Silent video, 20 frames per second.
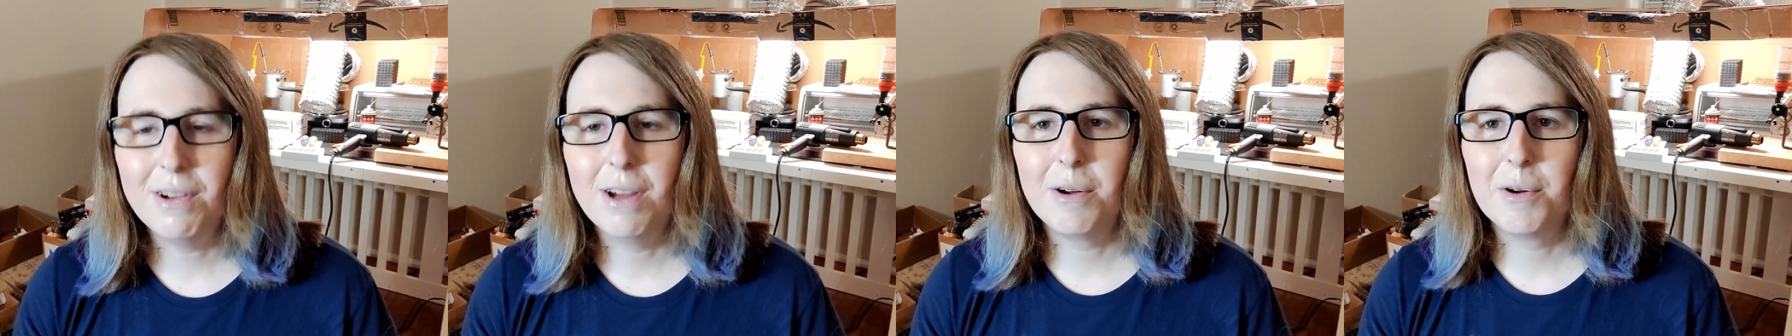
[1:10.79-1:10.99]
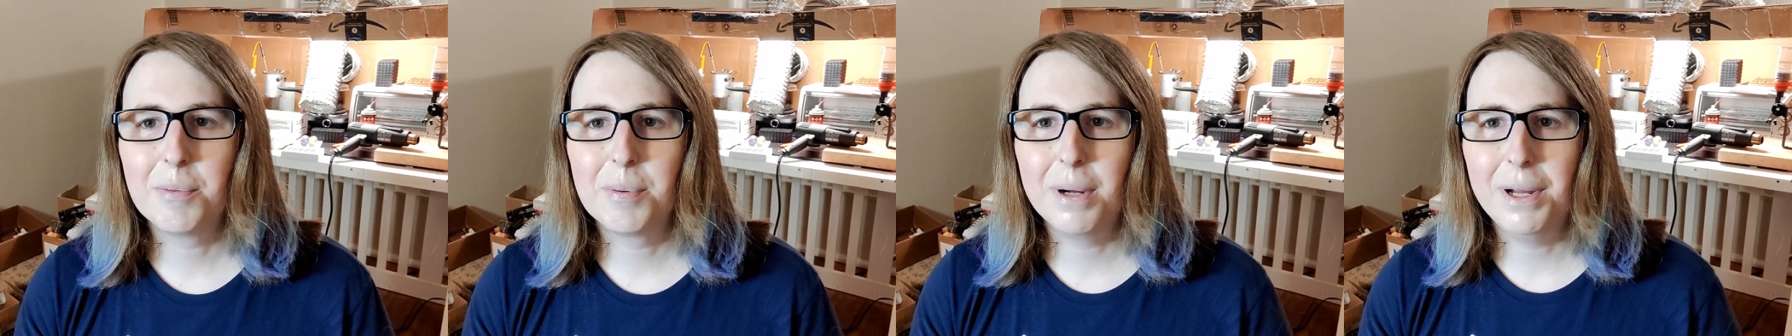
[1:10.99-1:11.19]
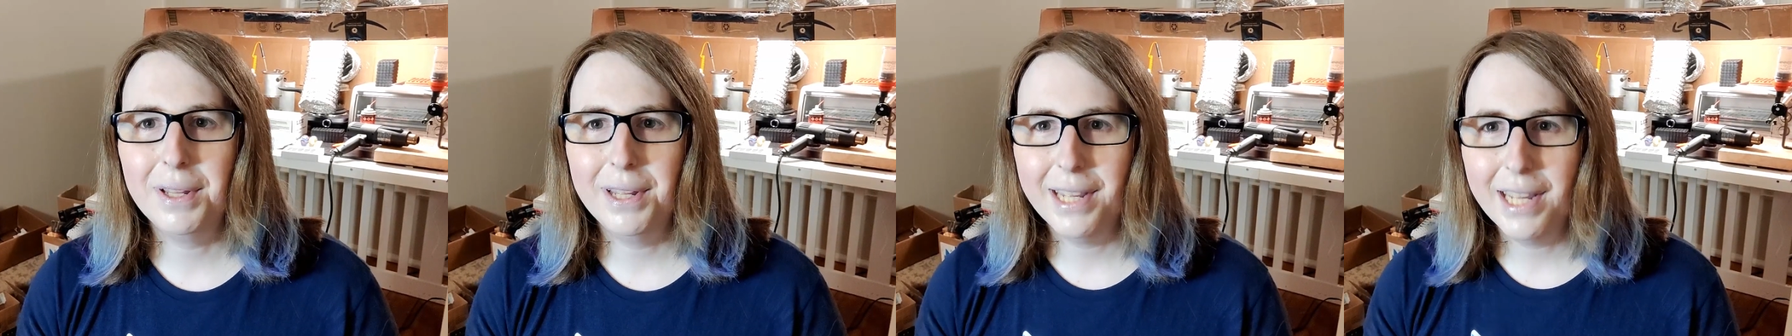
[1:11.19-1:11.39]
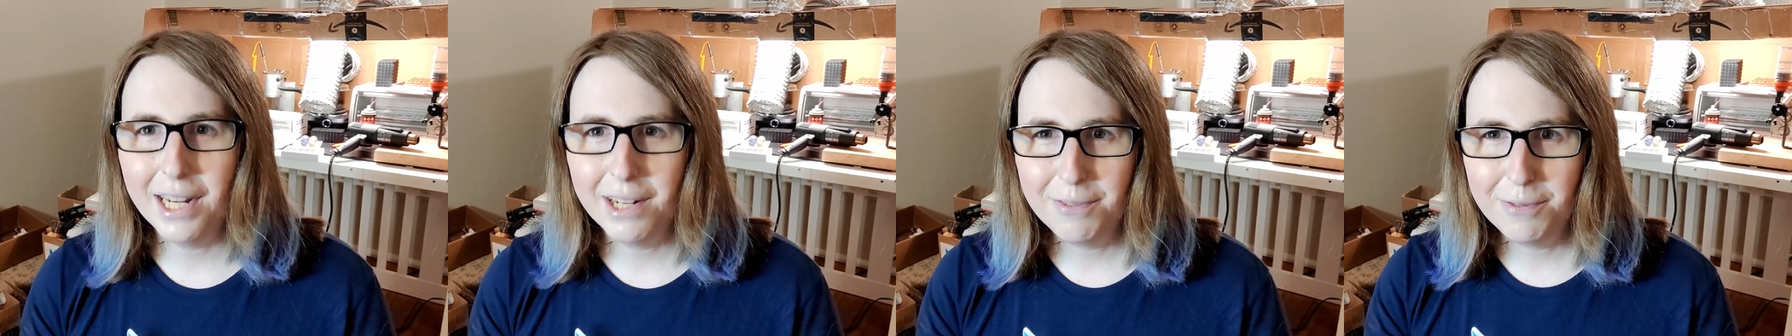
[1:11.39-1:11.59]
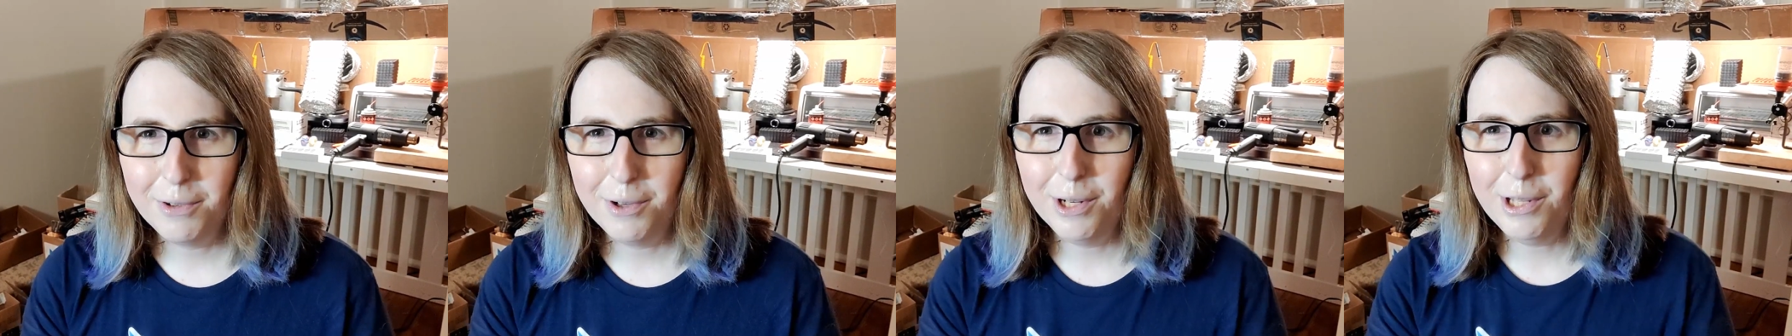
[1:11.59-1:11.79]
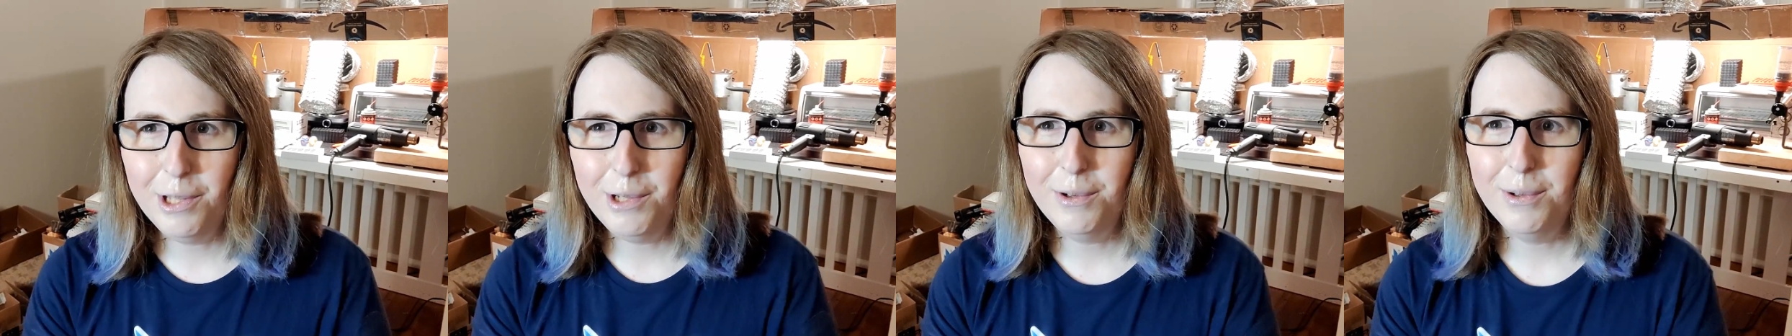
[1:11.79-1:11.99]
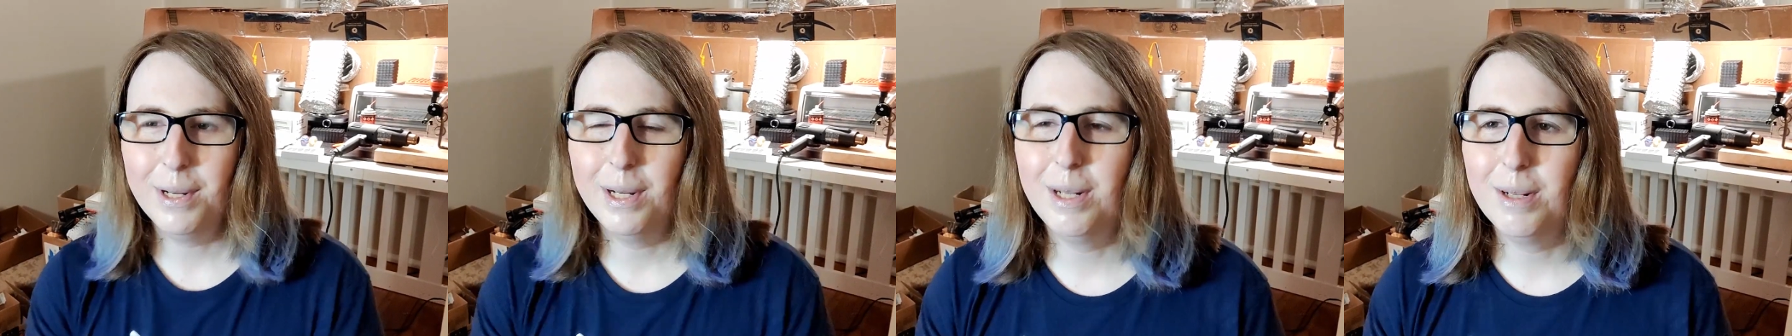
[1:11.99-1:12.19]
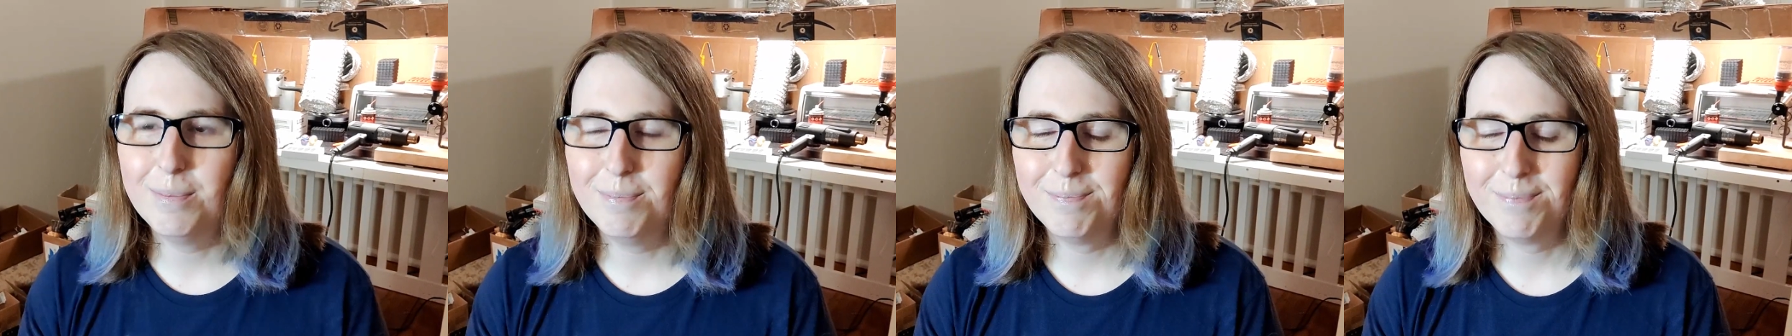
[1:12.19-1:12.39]
I would probably get it for you.
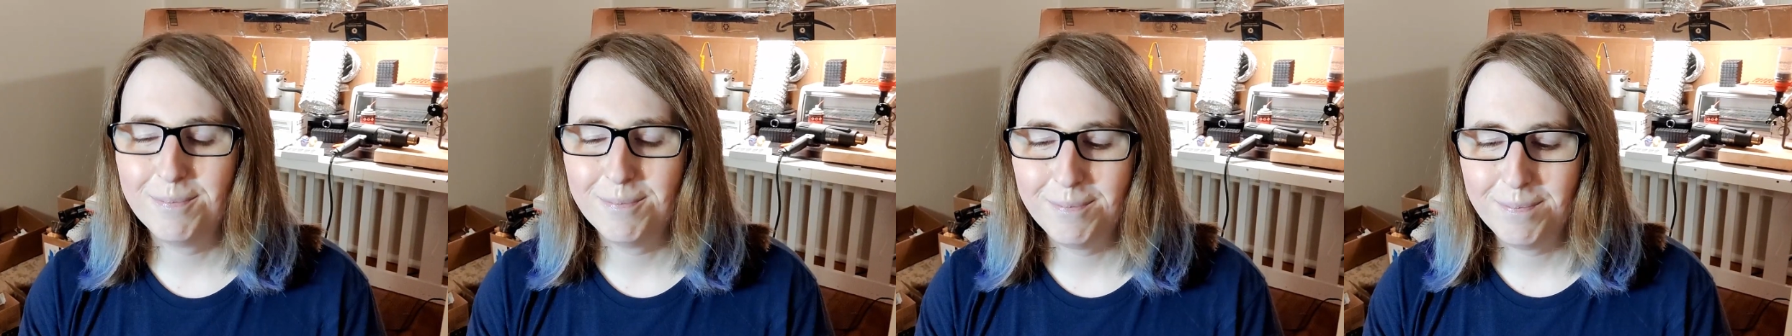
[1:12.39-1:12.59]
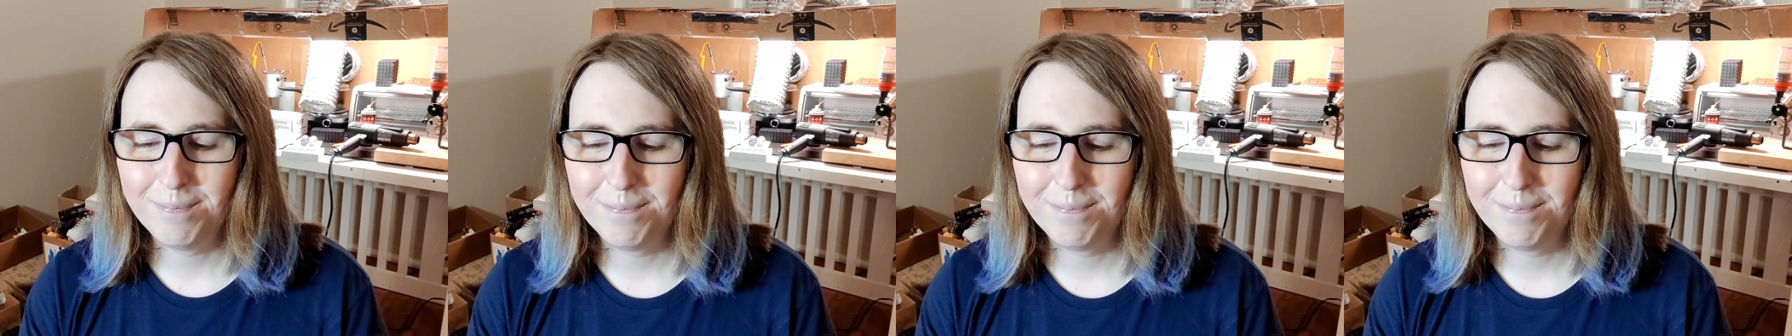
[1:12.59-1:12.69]
Um,